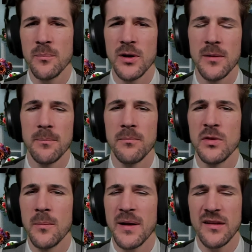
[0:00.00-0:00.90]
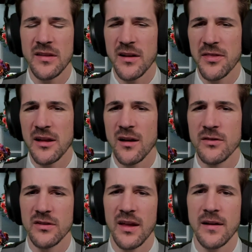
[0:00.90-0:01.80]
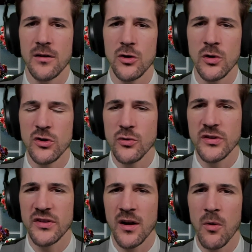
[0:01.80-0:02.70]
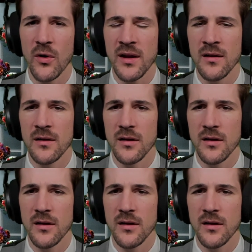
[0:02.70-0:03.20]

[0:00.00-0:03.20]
but the biggest thing to think of is like you can do the ceremony,